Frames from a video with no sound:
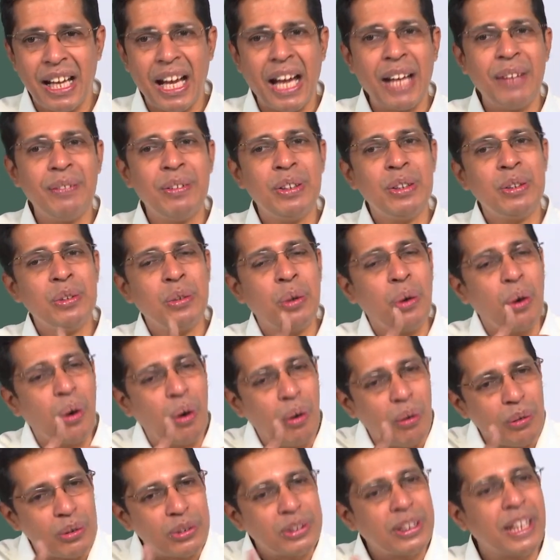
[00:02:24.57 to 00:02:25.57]
I will
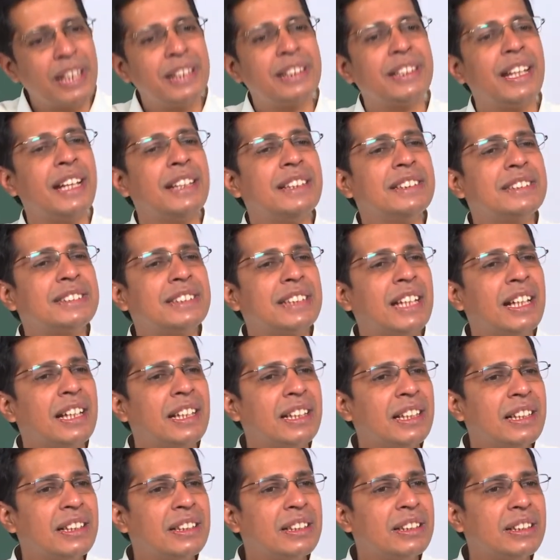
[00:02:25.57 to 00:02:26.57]
know that there is
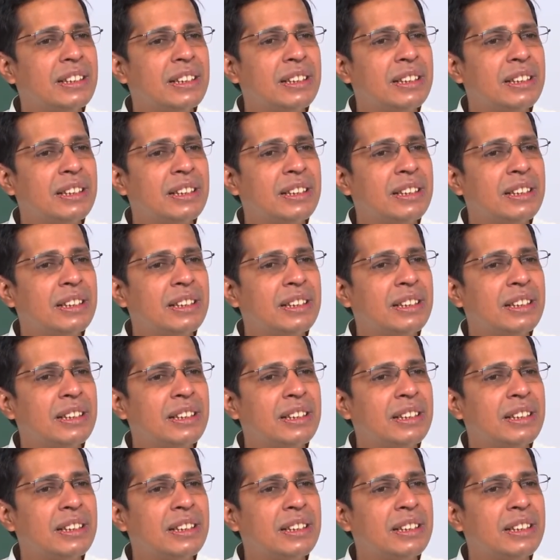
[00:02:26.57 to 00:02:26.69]
a,